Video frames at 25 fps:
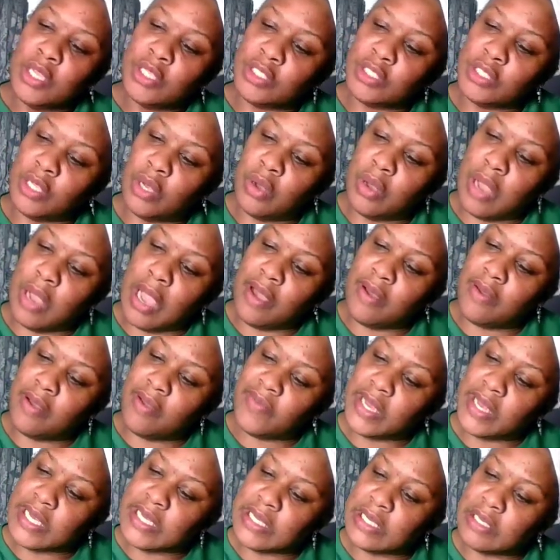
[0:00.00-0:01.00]
So how
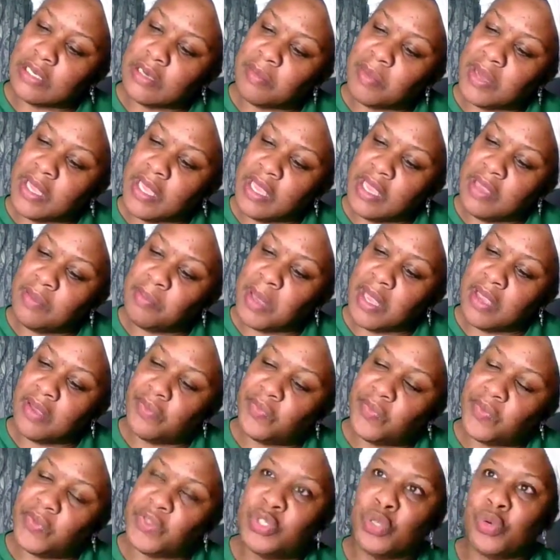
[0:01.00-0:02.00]
have I done on my eBay
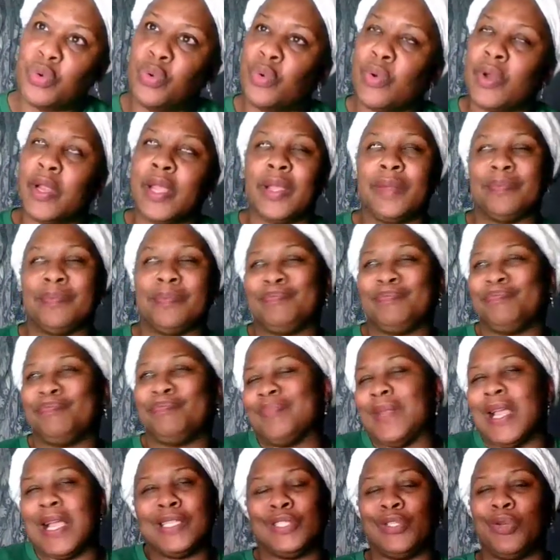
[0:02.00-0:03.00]
inventory?
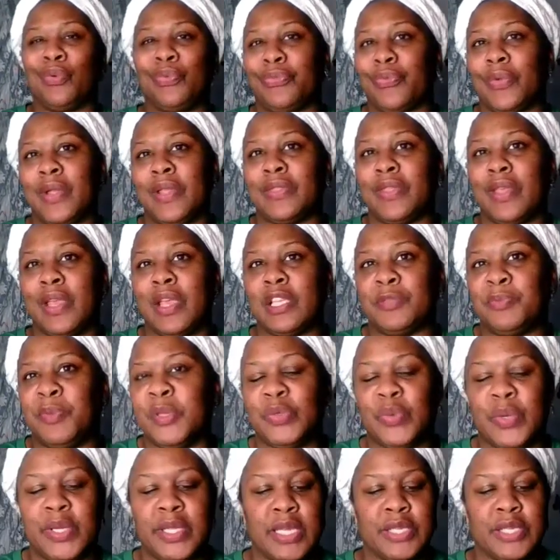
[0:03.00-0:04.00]
I sold 3 things
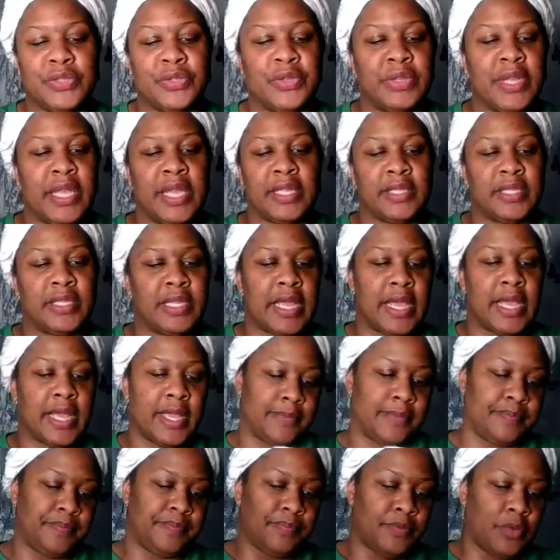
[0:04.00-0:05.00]
between yesterday and
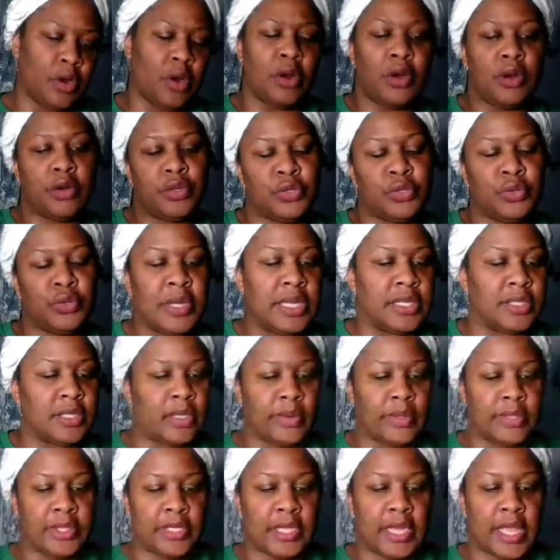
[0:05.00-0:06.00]
today, or 2 days
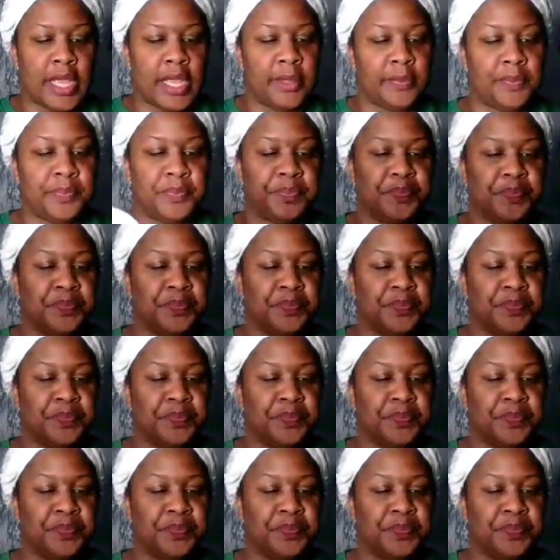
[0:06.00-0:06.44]
ago and today.